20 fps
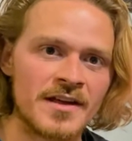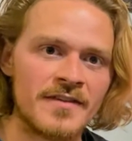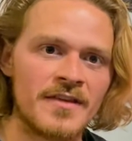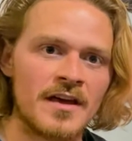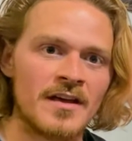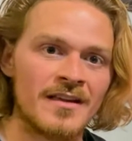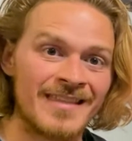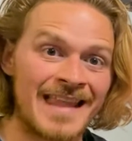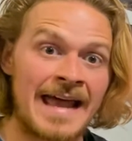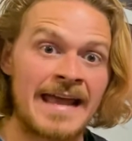that
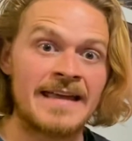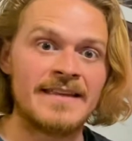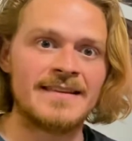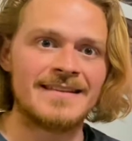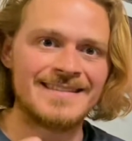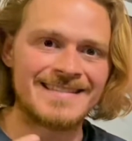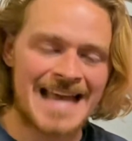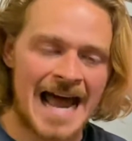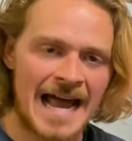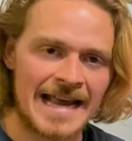allow you to
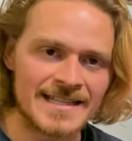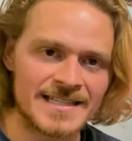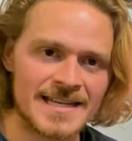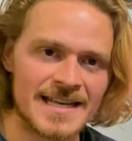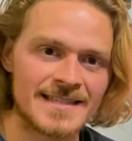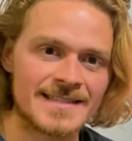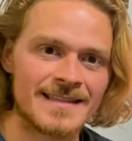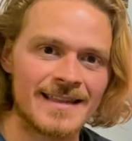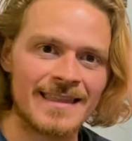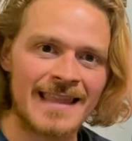
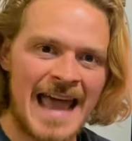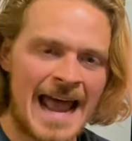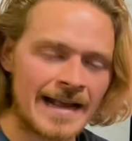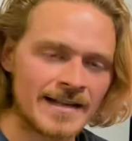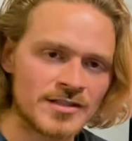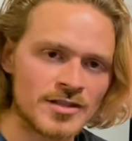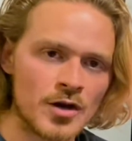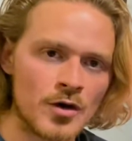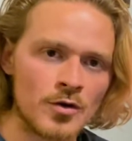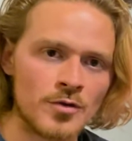digest the
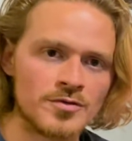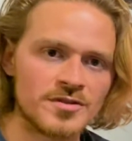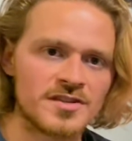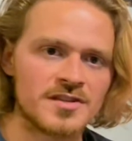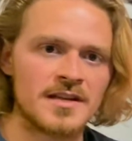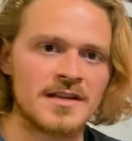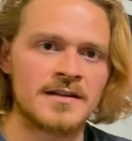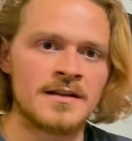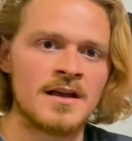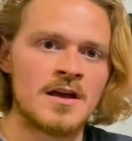lactose
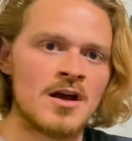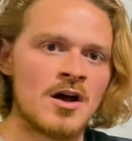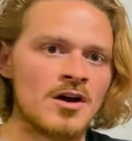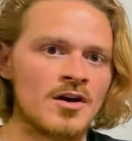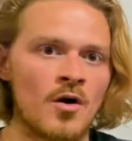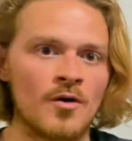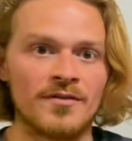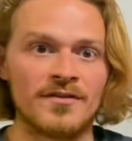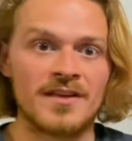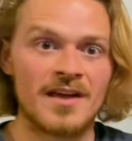and
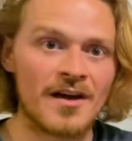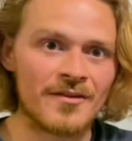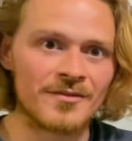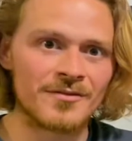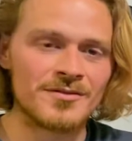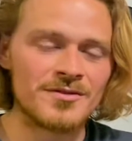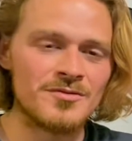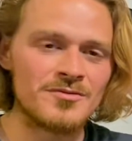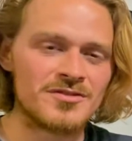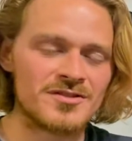all the other
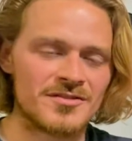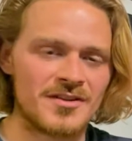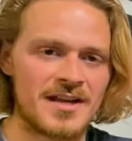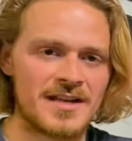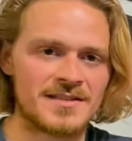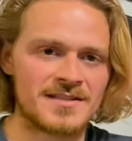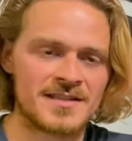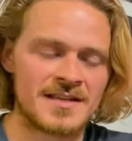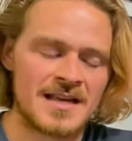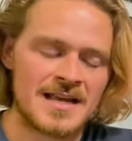
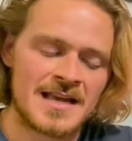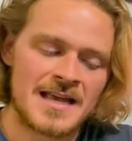nutrients.